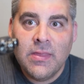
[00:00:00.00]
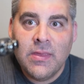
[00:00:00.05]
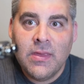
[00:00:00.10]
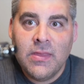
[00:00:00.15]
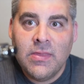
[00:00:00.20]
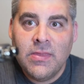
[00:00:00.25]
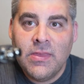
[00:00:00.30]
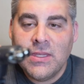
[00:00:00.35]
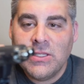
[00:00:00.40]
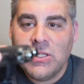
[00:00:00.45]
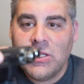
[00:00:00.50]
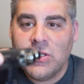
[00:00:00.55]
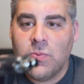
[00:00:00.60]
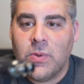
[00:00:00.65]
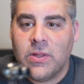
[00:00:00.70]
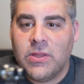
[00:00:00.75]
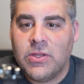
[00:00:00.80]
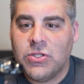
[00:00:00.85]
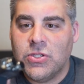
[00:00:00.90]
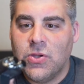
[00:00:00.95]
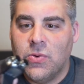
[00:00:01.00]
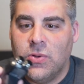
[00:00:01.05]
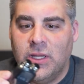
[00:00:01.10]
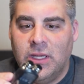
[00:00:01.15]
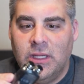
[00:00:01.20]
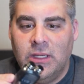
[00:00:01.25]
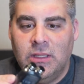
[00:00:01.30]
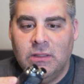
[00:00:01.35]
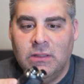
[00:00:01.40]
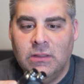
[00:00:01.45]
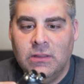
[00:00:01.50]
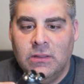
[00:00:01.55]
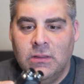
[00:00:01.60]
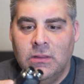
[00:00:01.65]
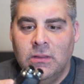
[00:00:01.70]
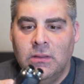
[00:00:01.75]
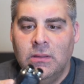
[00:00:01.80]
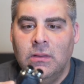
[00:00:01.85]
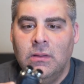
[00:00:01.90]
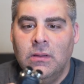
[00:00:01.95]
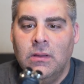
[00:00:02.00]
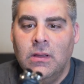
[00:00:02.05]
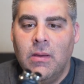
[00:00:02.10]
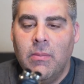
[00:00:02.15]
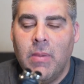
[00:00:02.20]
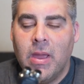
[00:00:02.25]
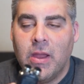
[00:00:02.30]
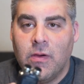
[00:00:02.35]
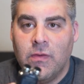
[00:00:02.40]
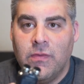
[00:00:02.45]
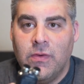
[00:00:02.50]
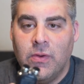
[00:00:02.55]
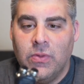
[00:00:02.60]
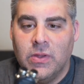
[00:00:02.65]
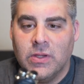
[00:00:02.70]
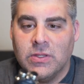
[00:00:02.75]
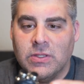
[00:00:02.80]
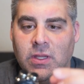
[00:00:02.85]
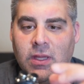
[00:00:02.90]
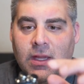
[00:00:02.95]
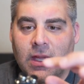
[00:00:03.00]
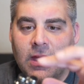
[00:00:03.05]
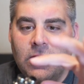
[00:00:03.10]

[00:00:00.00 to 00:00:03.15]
This is what the Sony microphone looks like,